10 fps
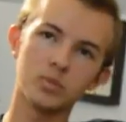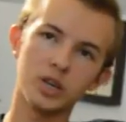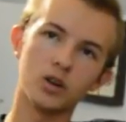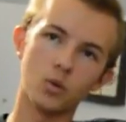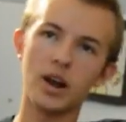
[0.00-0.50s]

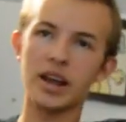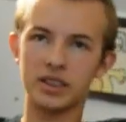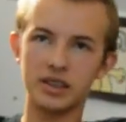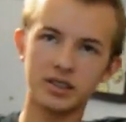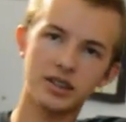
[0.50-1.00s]
in a way
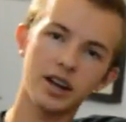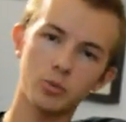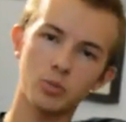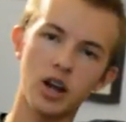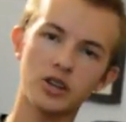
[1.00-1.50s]
the
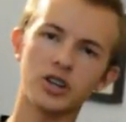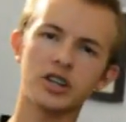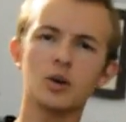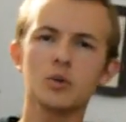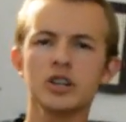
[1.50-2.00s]
entire
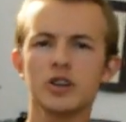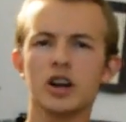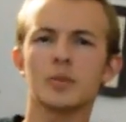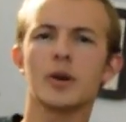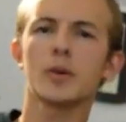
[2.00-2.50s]
project, I want to
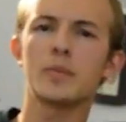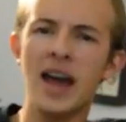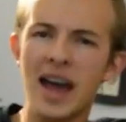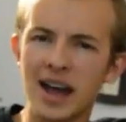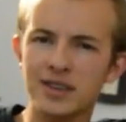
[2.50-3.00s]
talk about the
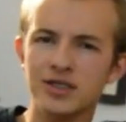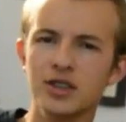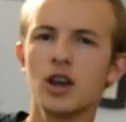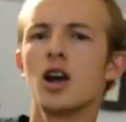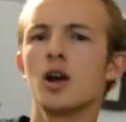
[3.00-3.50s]
past.
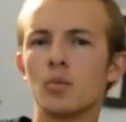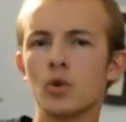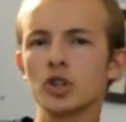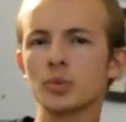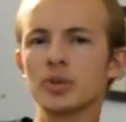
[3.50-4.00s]

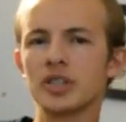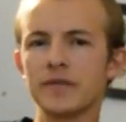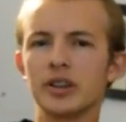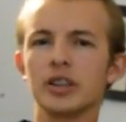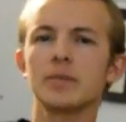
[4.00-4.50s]
More
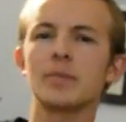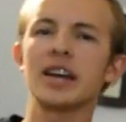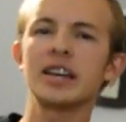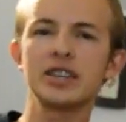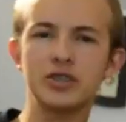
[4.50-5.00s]
specifically,
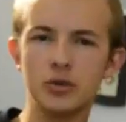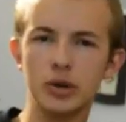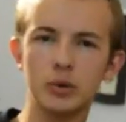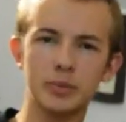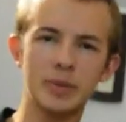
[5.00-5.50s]
my
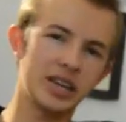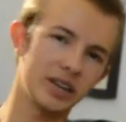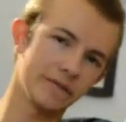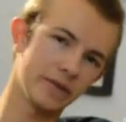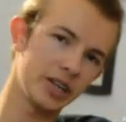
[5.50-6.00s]
history with
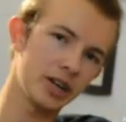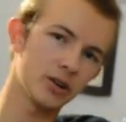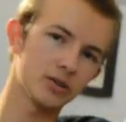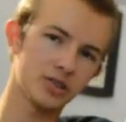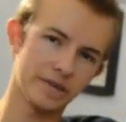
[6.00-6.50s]
making
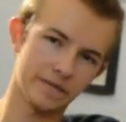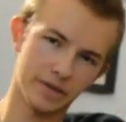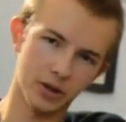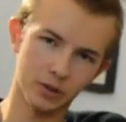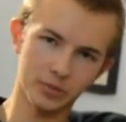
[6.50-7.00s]
videos and
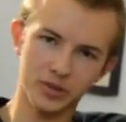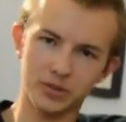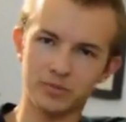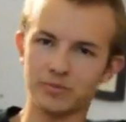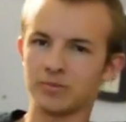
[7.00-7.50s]
films.